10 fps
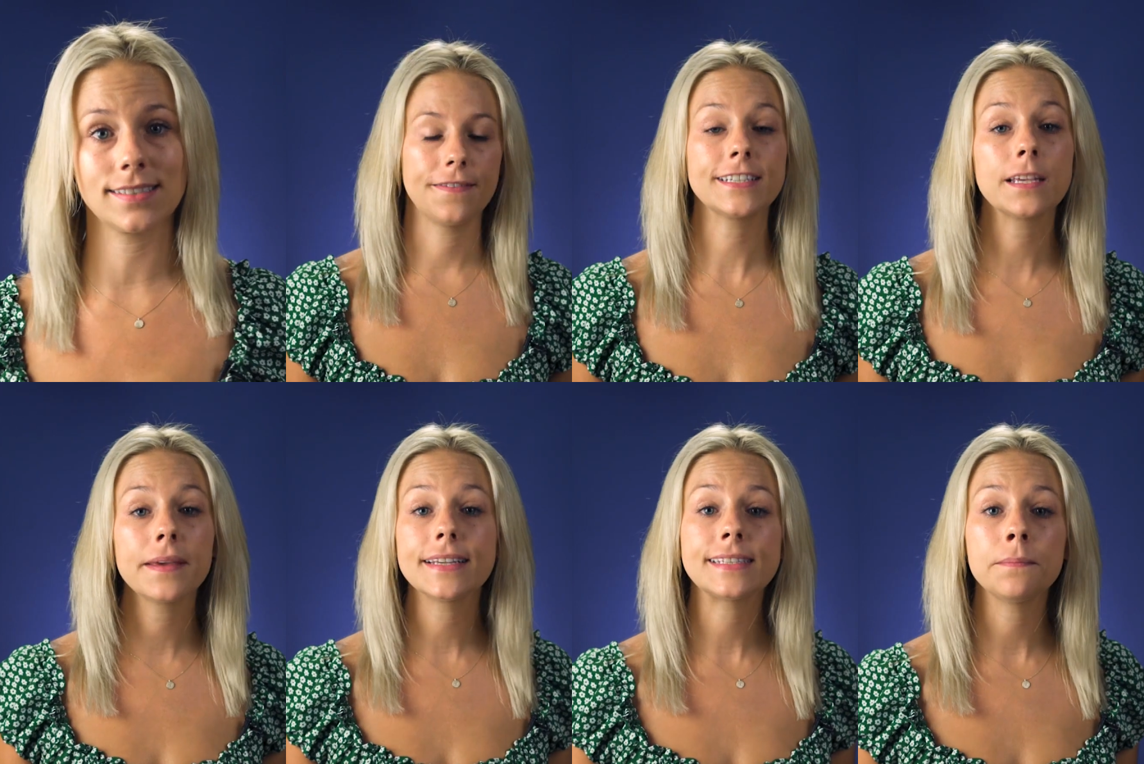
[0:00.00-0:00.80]
This can
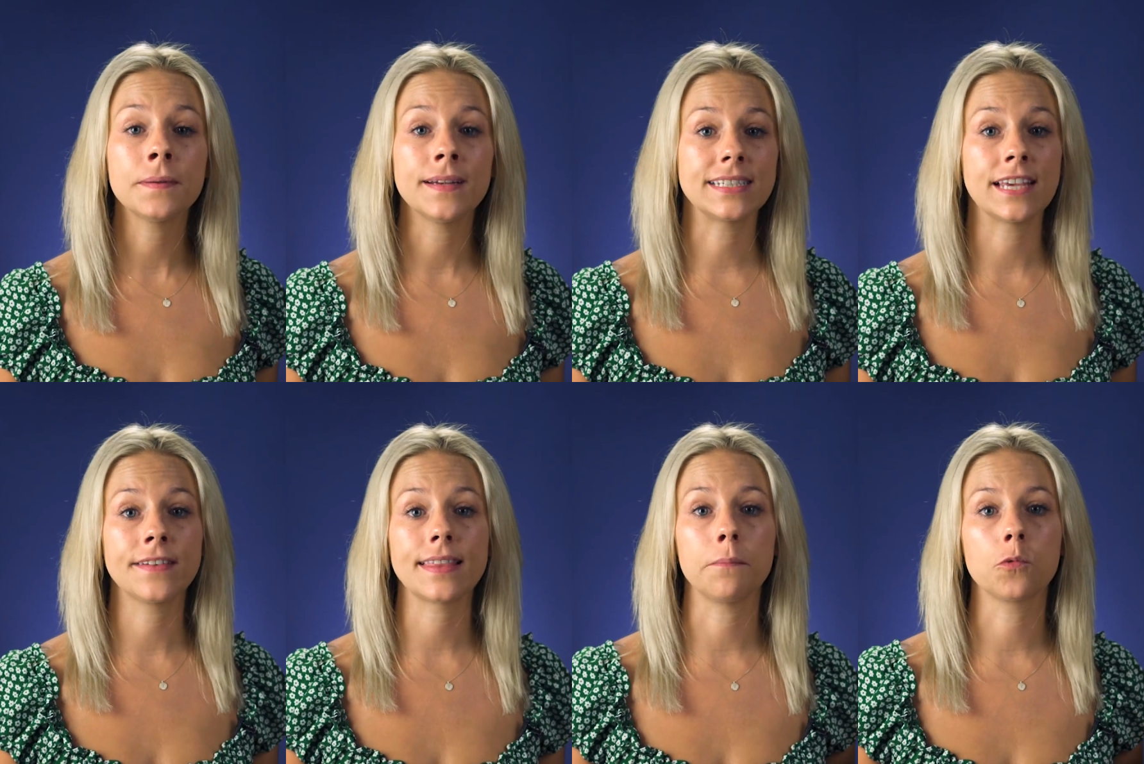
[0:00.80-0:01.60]
be as simple as
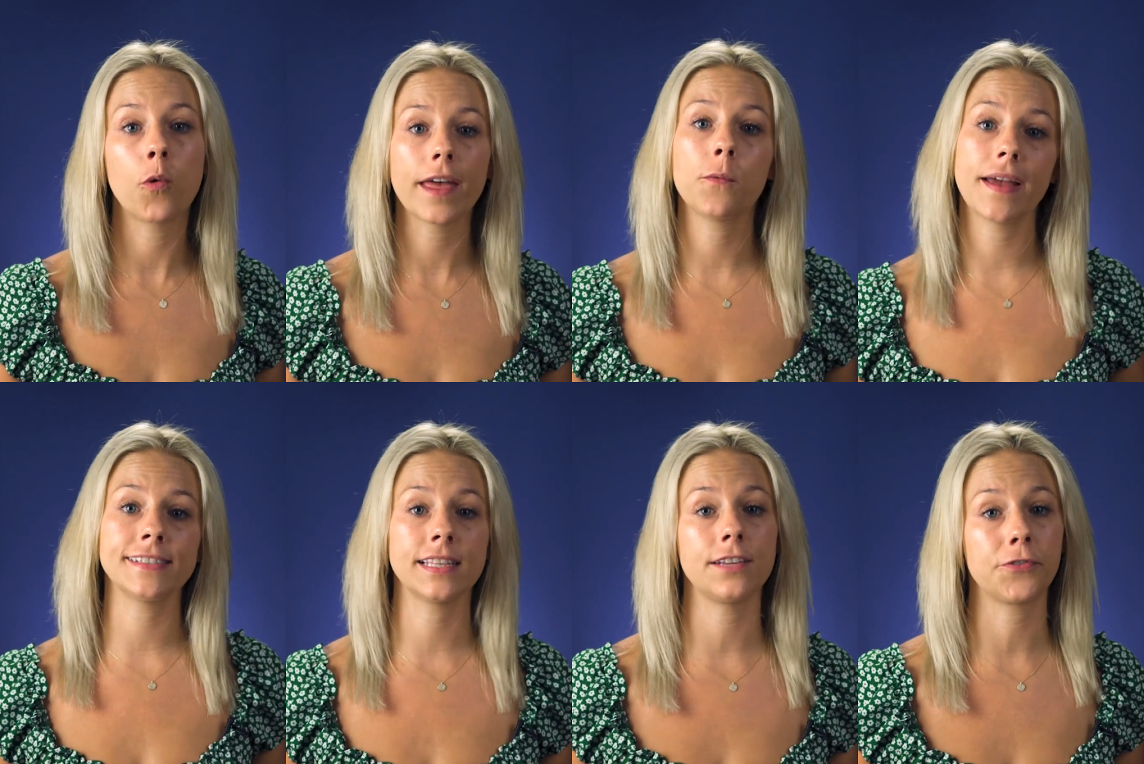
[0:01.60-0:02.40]
giving them quick
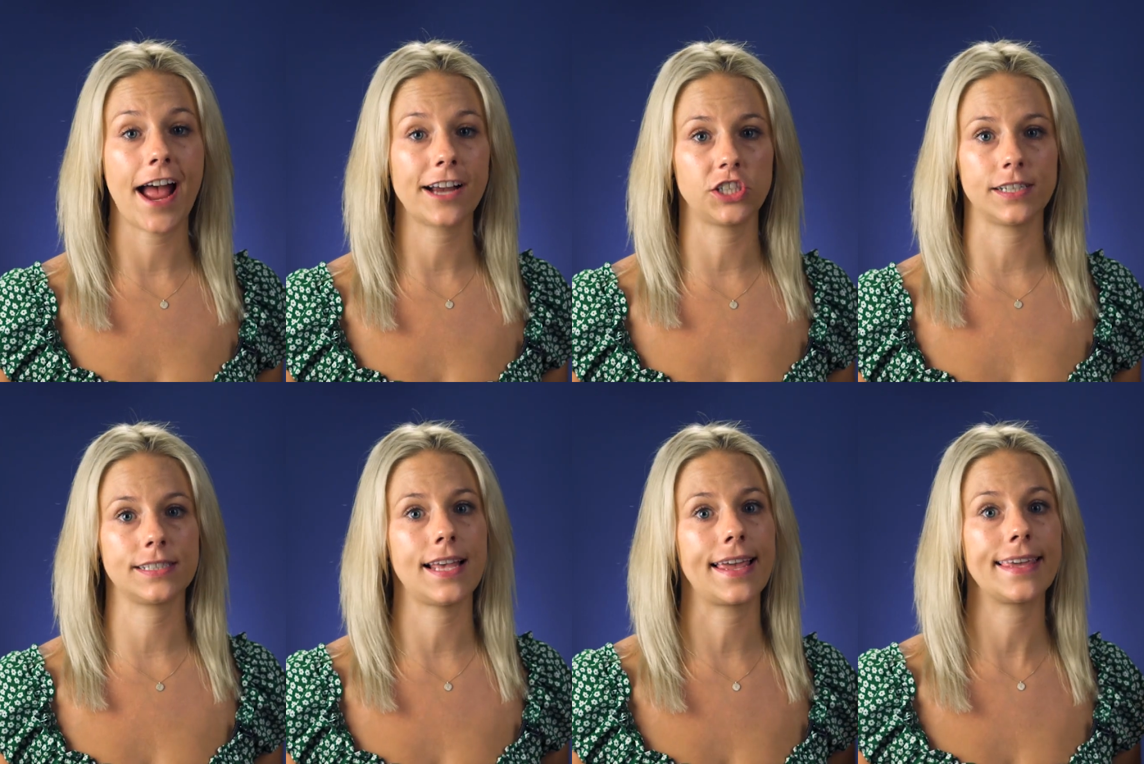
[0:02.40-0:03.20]
ways to leave
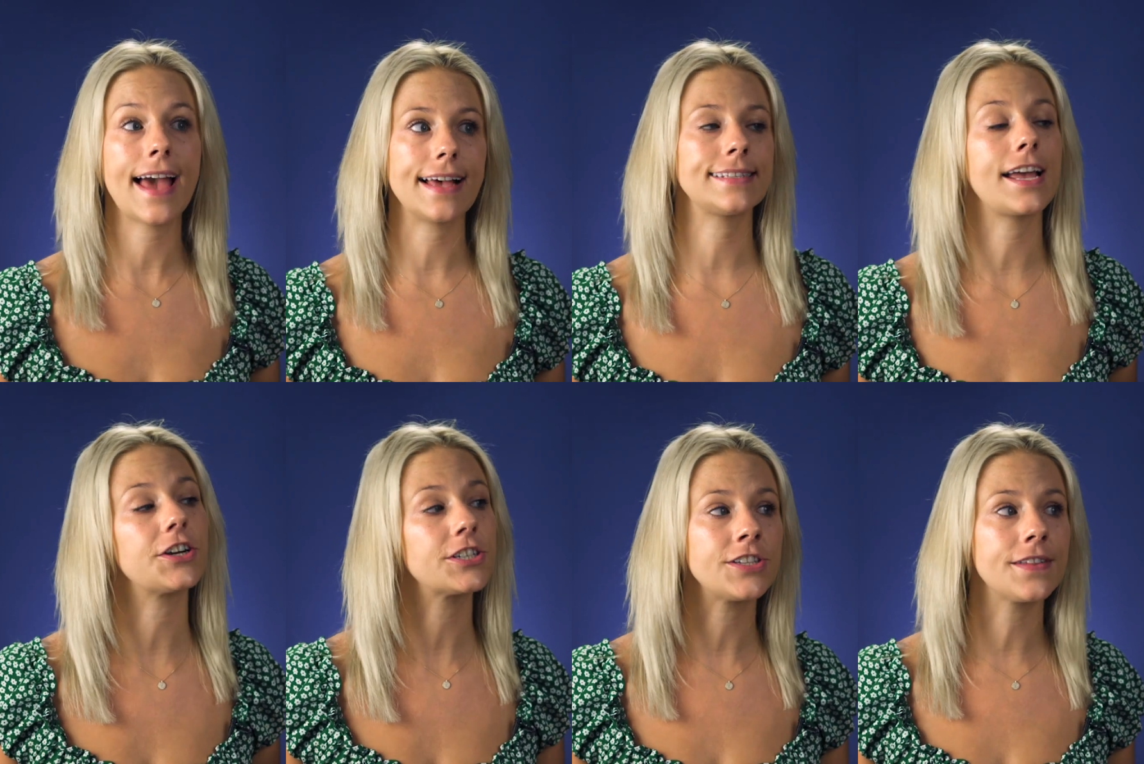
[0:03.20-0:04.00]
reactions, like, yes, I
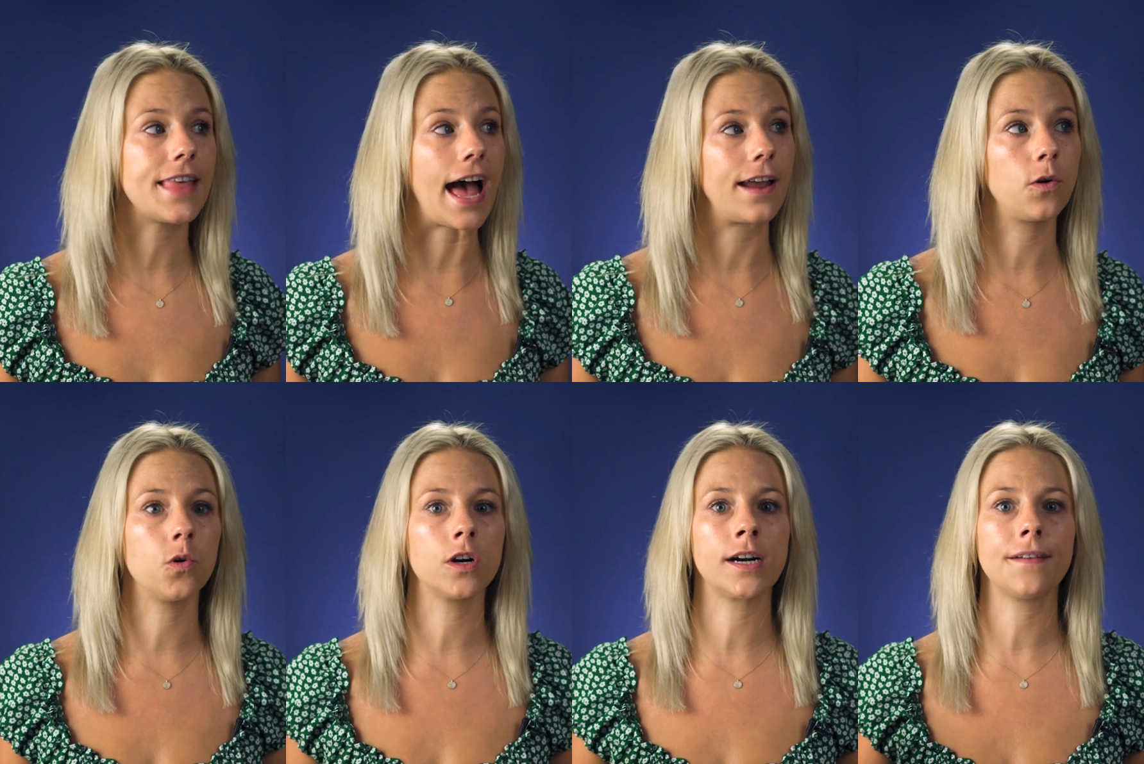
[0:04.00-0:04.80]
understood that,
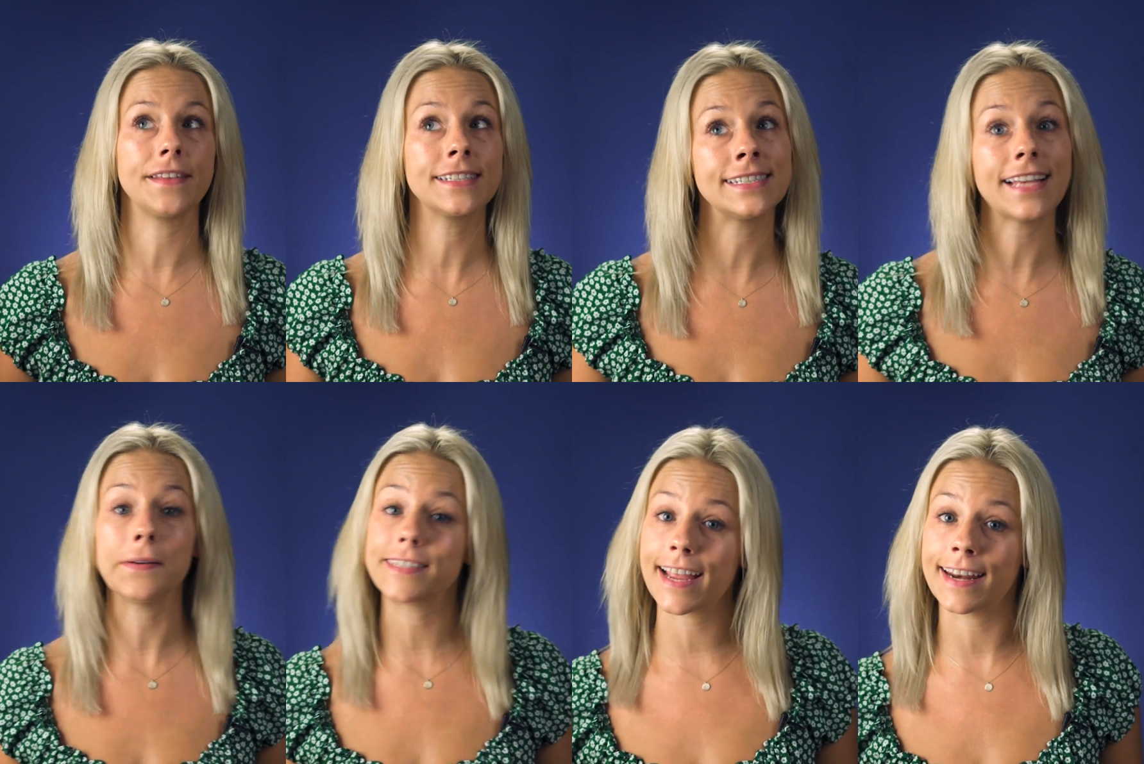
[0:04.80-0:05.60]
or this is
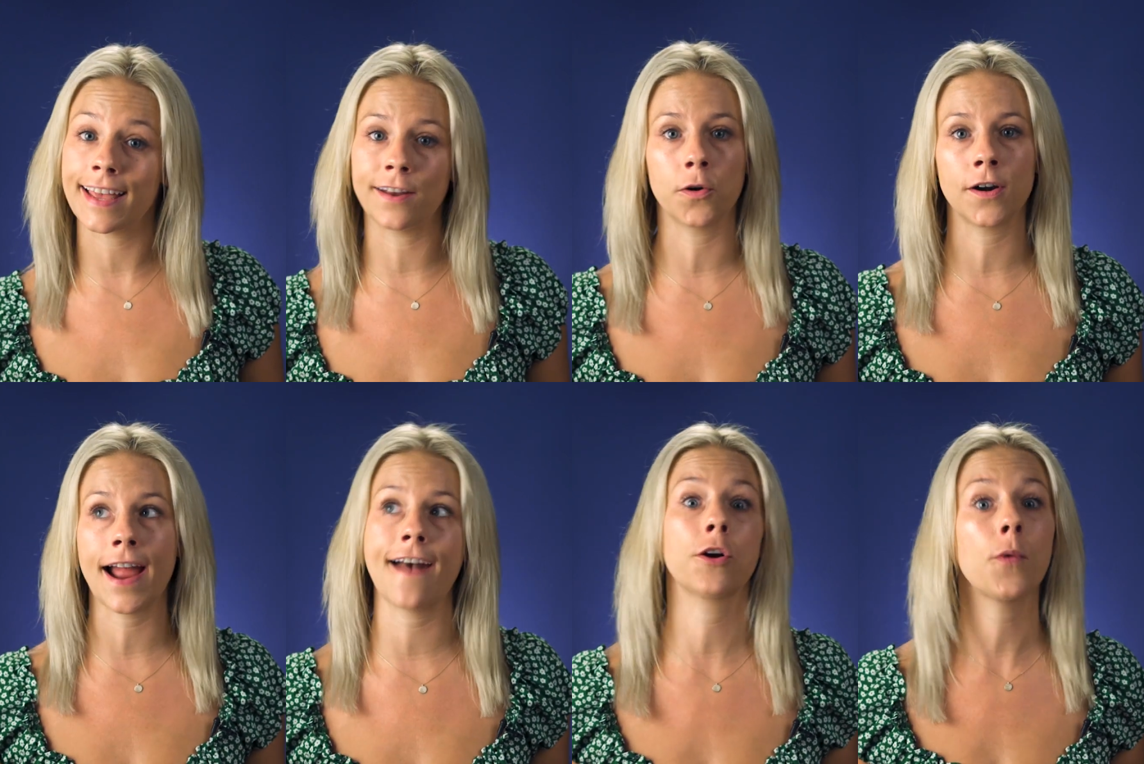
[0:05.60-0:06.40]
outdated, or
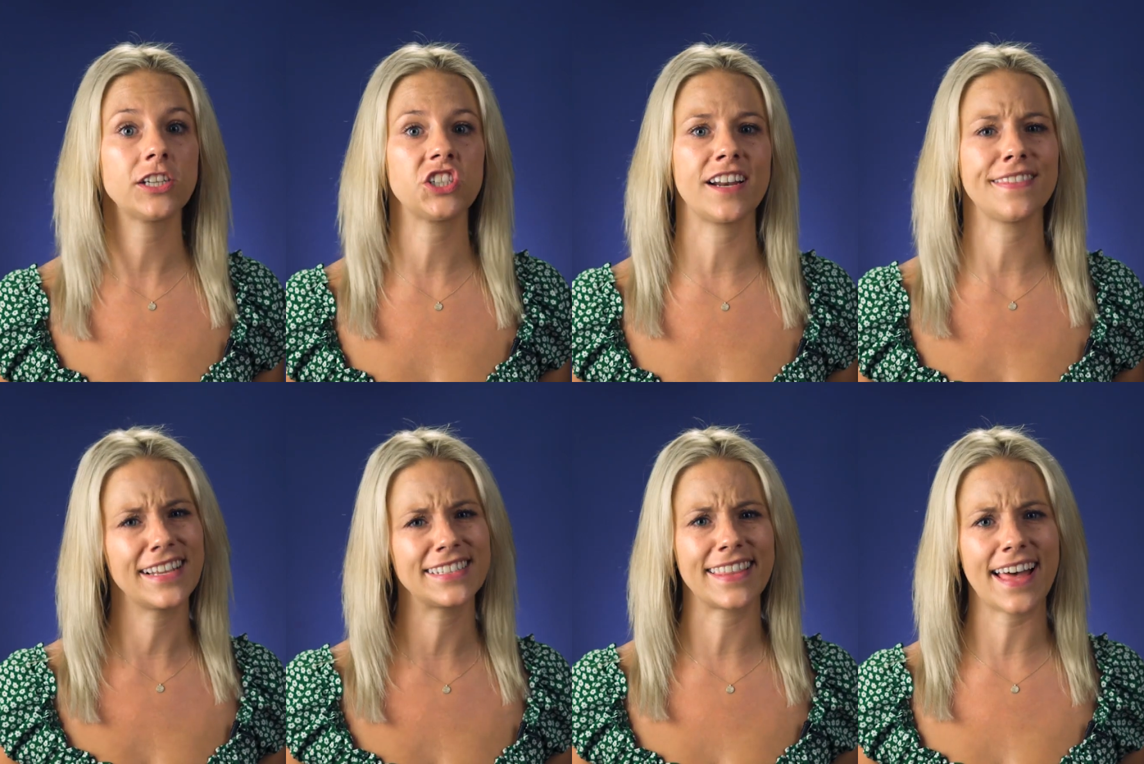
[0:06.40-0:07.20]
I have a question,
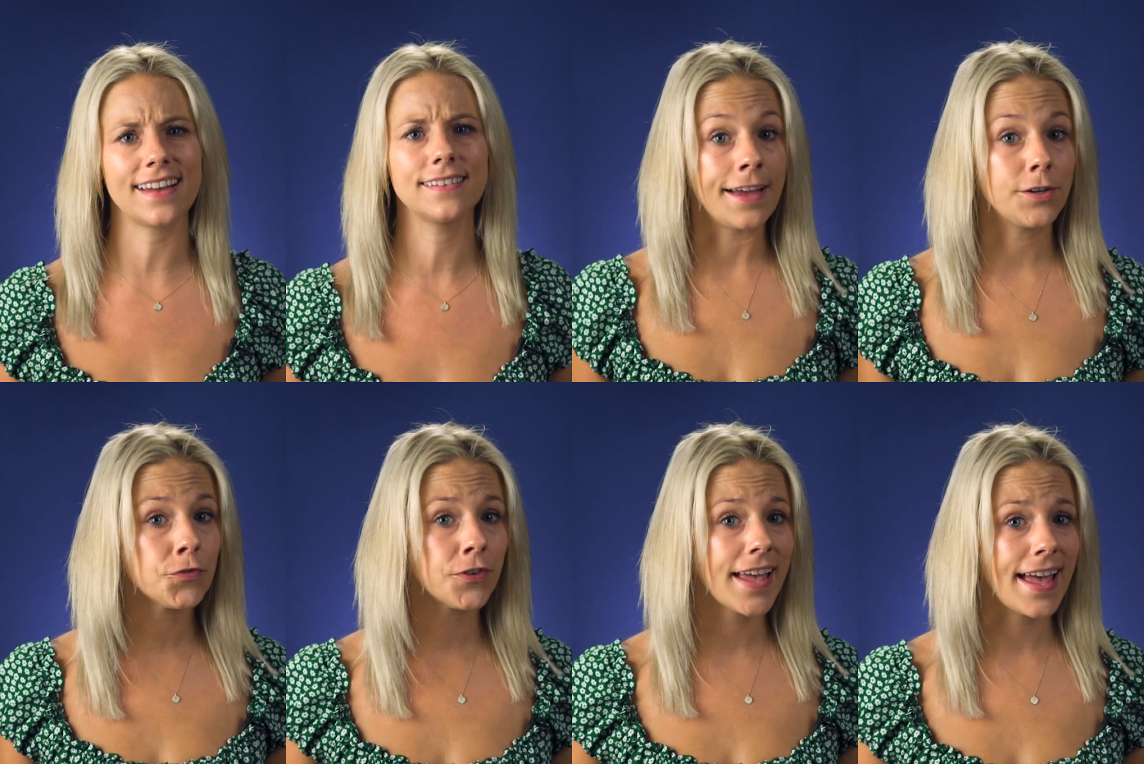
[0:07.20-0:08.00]
things like that. And
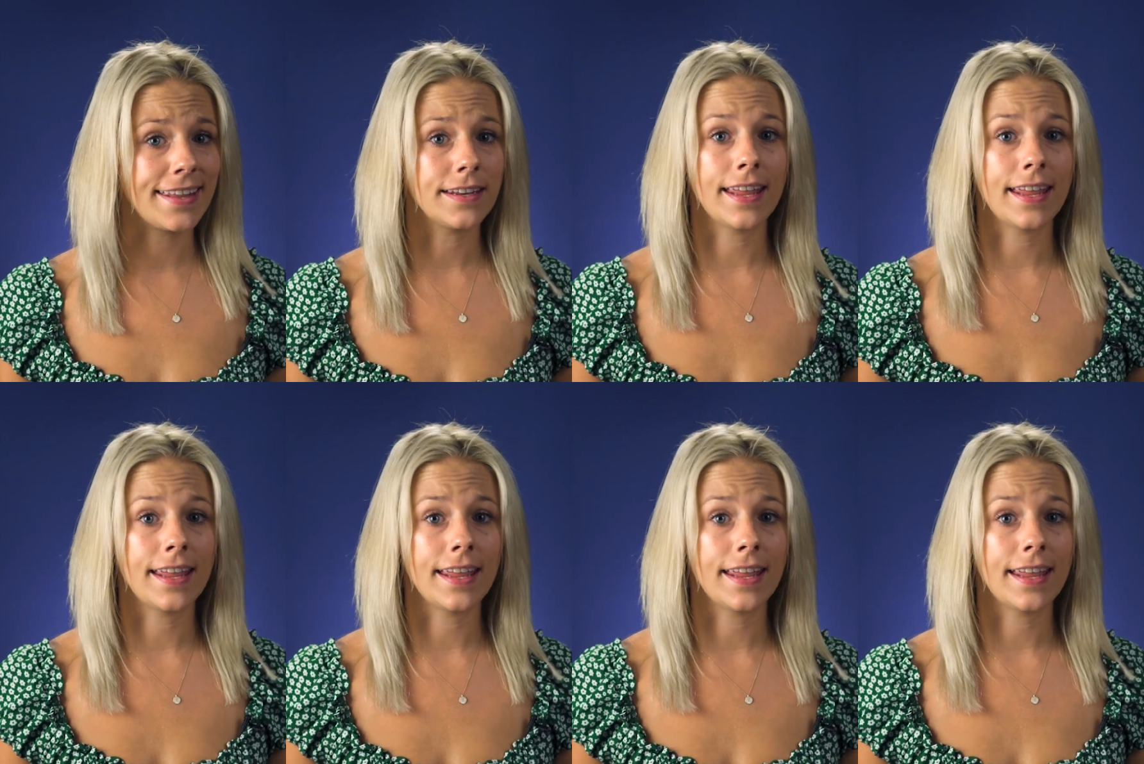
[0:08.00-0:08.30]
don't forget,